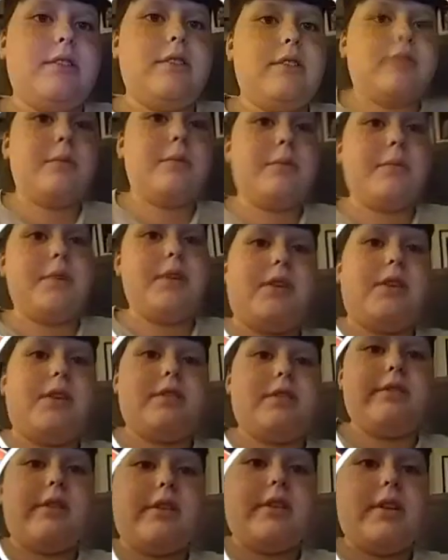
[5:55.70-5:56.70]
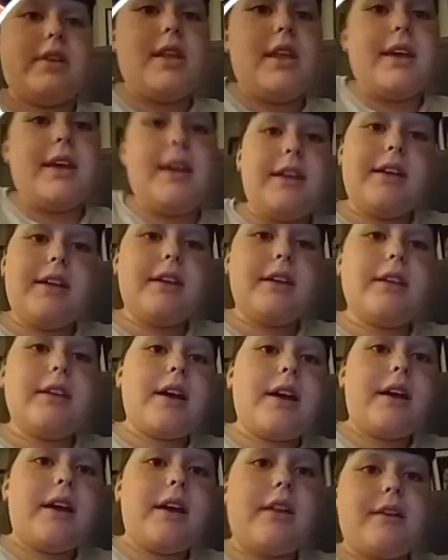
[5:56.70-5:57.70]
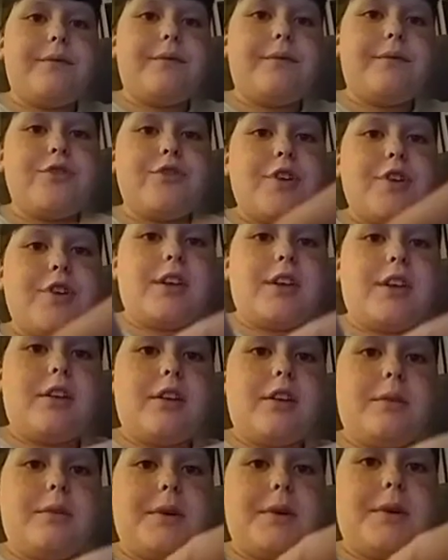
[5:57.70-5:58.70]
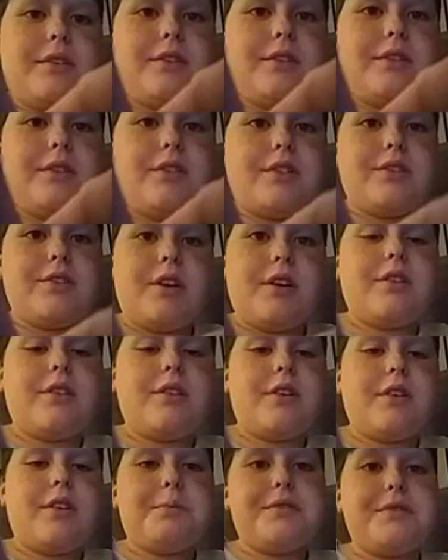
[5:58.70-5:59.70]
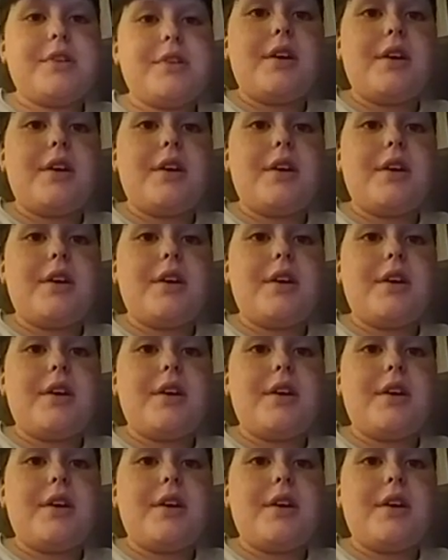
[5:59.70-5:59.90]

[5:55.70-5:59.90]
hurt me and he did kind of try to kill my Triceratops,